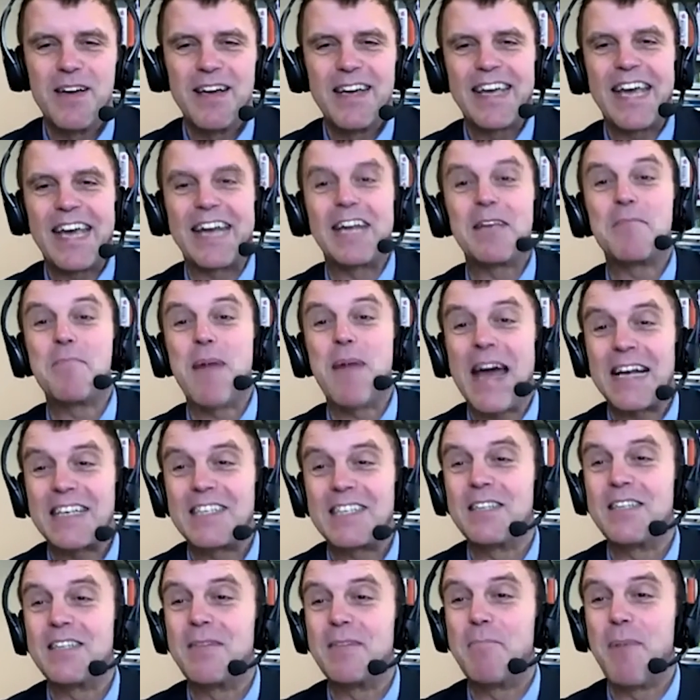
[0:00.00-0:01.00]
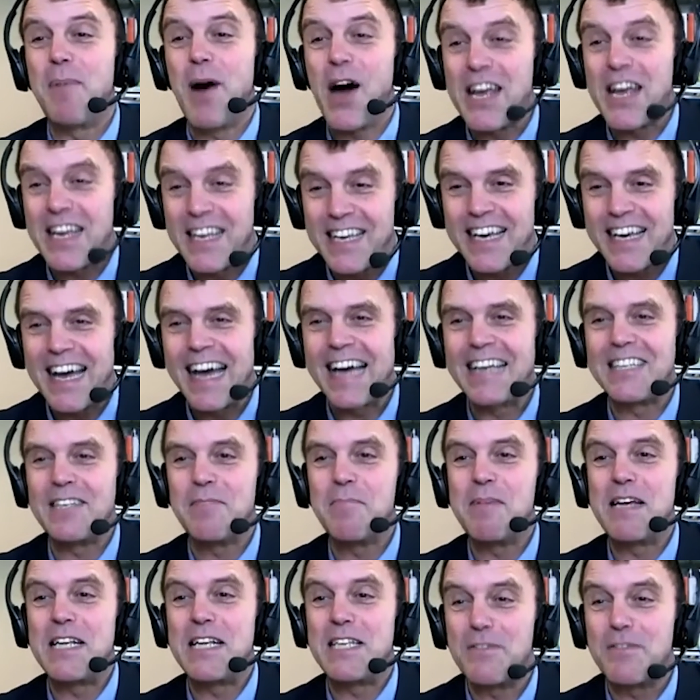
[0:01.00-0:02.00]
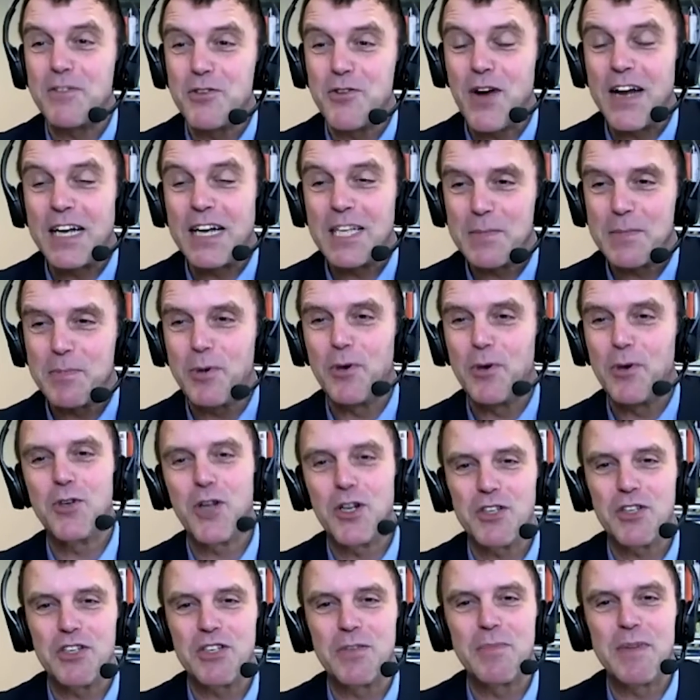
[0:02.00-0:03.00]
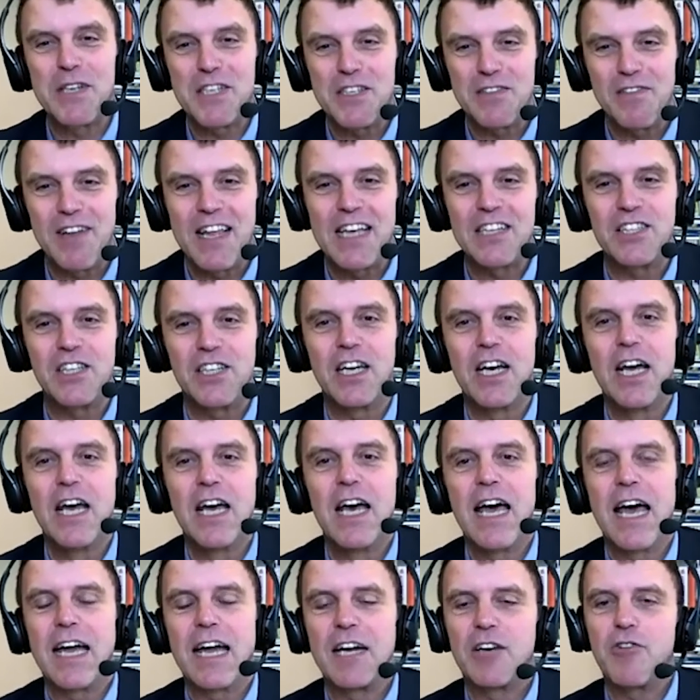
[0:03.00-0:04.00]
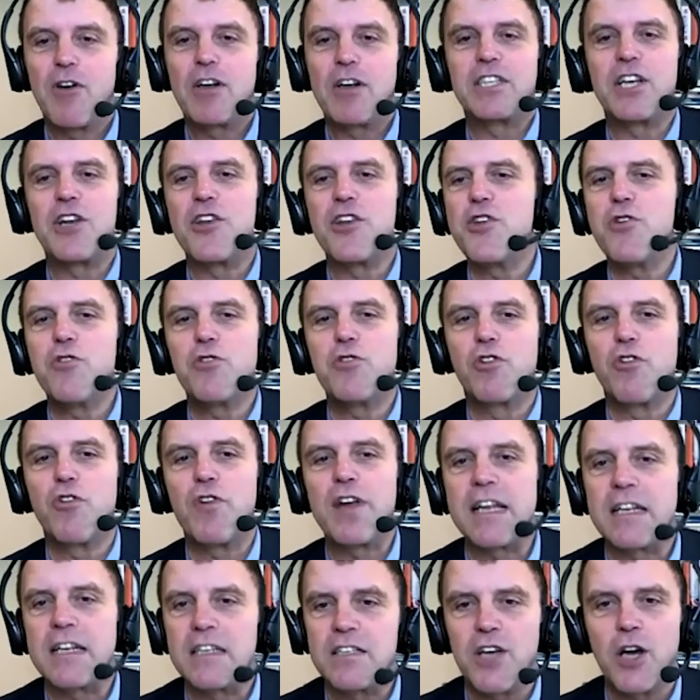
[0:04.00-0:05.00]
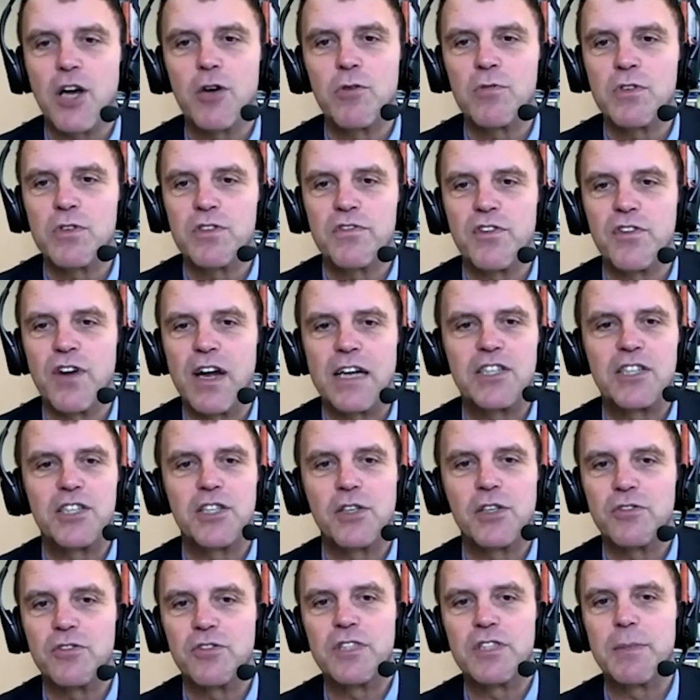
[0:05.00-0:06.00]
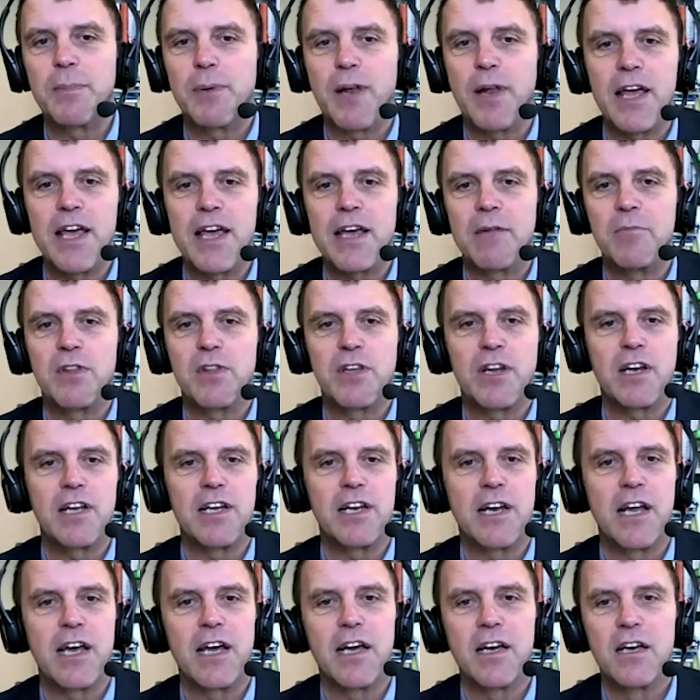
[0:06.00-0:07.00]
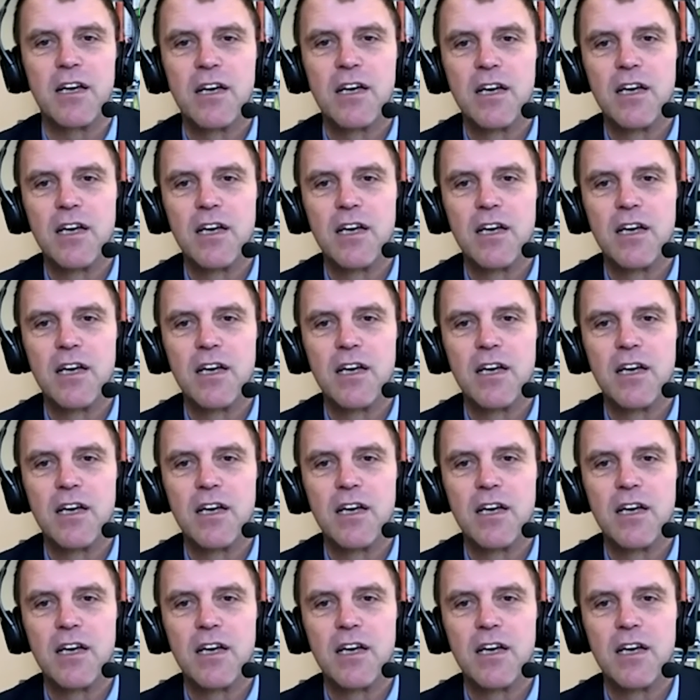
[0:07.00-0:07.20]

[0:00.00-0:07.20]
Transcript: getting back to the bike as a means of transport, not just a means of leisure, and creating new green zones for our children to play in with clean air.